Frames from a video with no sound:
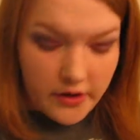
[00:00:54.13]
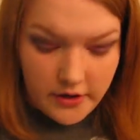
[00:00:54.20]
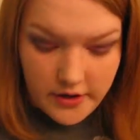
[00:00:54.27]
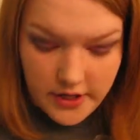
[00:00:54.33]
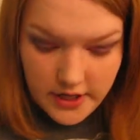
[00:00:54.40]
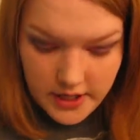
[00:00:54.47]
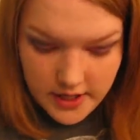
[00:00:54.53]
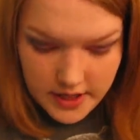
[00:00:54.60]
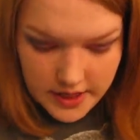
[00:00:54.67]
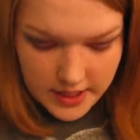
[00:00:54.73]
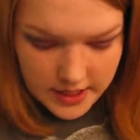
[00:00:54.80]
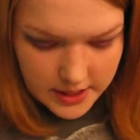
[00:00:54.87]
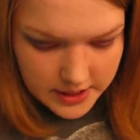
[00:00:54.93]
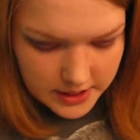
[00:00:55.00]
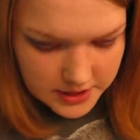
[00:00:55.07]
Right, and
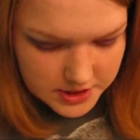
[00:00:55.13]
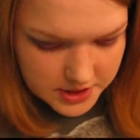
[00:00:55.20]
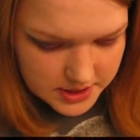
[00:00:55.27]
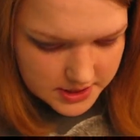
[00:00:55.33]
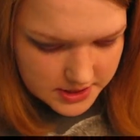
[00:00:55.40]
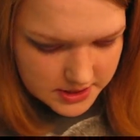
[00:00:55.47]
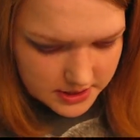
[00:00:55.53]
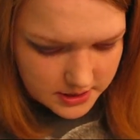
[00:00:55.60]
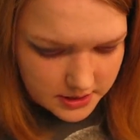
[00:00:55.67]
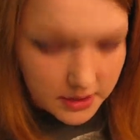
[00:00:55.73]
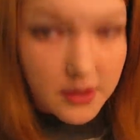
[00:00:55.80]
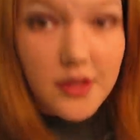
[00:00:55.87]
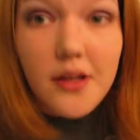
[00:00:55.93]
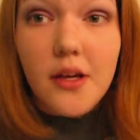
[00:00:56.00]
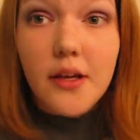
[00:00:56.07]
then just to
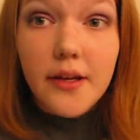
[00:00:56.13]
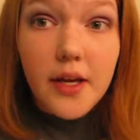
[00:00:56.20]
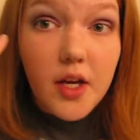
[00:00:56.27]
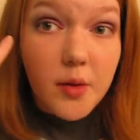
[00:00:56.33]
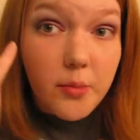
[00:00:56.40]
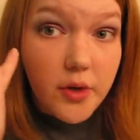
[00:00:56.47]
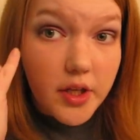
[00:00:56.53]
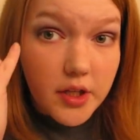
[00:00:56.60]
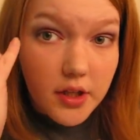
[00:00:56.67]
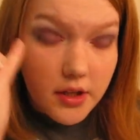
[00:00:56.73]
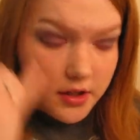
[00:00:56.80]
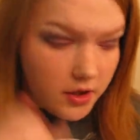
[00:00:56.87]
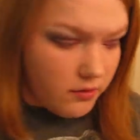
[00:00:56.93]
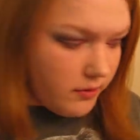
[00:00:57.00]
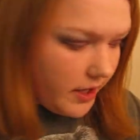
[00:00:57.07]
kind of bring the
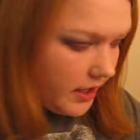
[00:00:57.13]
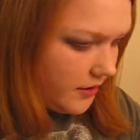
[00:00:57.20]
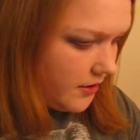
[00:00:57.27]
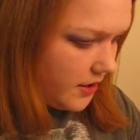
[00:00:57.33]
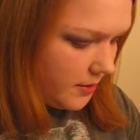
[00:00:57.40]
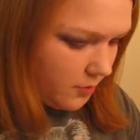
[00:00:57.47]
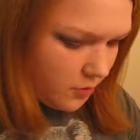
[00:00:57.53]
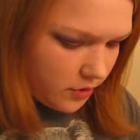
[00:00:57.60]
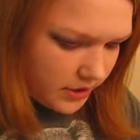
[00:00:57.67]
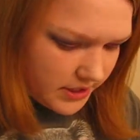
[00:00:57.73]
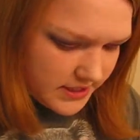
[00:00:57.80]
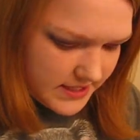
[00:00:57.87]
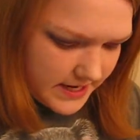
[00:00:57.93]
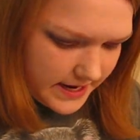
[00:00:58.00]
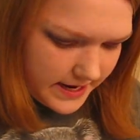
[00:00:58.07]
look around, I'm going
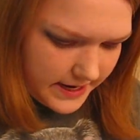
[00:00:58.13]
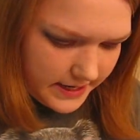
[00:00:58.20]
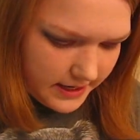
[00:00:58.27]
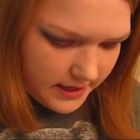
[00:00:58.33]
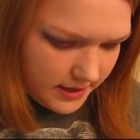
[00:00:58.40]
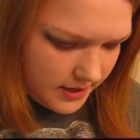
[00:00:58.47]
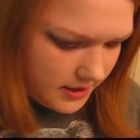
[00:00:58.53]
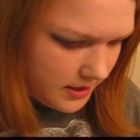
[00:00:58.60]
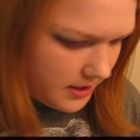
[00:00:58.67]
to take